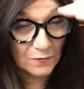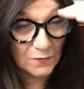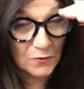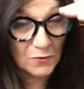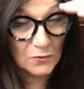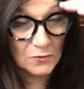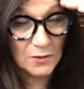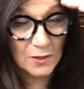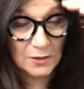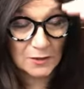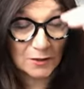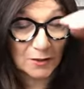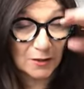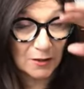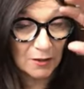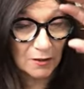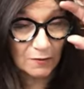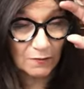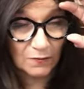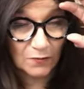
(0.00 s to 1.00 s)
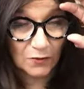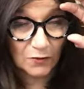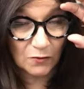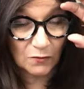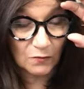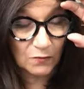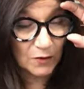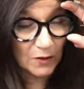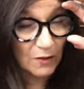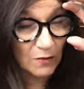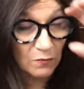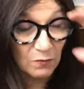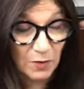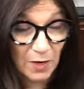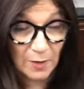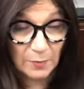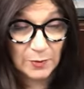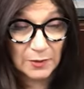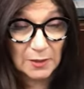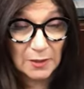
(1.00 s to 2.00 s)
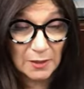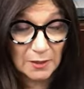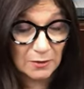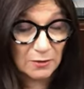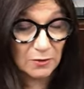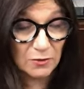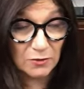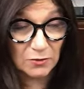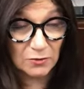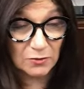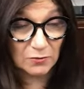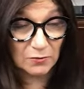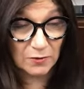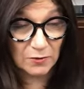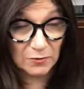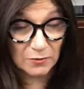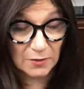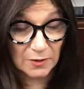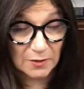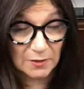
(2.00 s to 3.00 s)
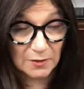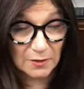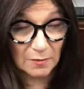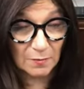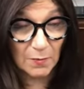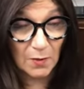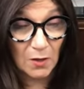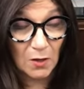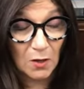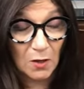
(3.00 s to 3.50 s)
food that's going to convert really rapidly into sugar in your system.